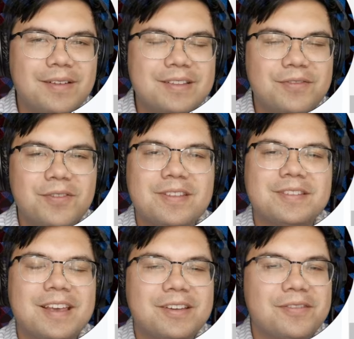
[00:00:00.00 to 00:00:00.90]
It's for the
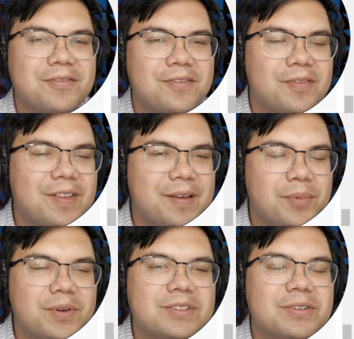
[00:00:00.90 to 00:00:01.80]
sake of the
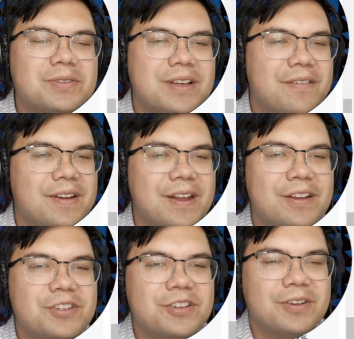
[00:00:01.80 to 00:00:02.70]
pursuit of an
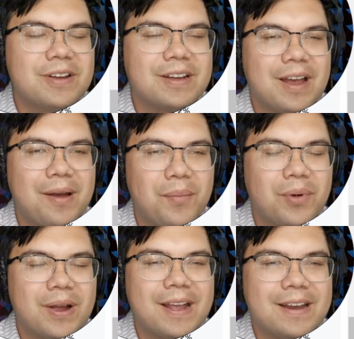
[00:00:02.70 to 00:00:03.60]
engineering
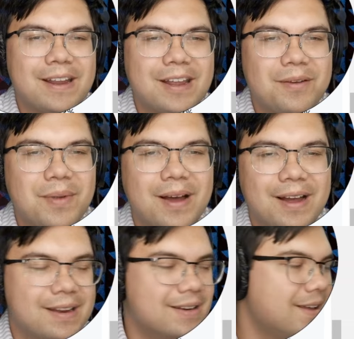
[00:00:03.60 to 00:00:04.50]
brain and
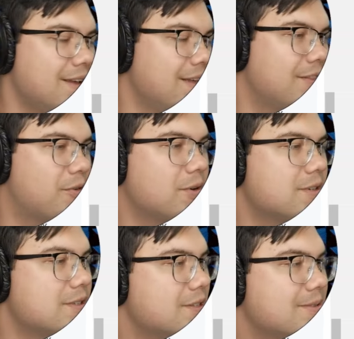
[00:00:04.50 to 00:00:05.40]
mind. The
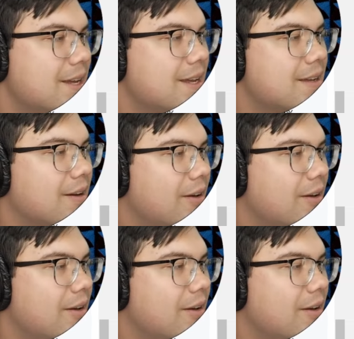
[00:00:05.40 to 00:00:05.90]
courses that you take